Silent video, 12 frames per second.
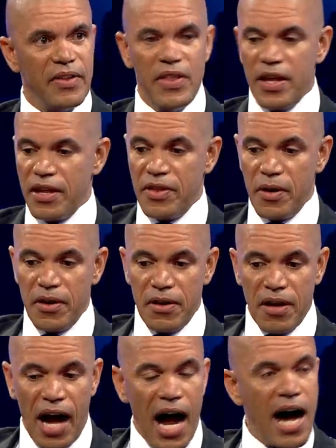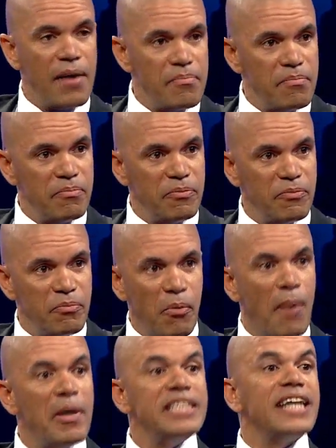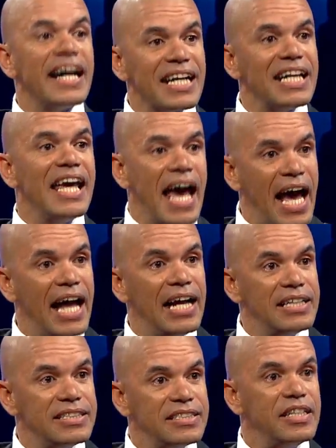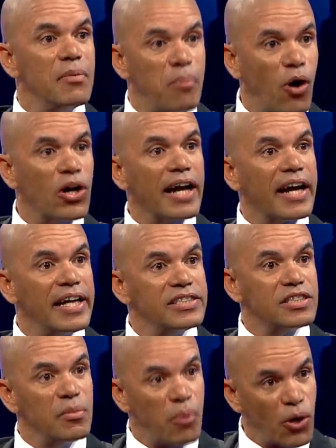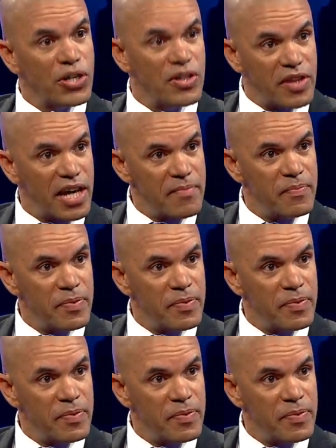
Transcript: the arm momentarily held the ball against the body there.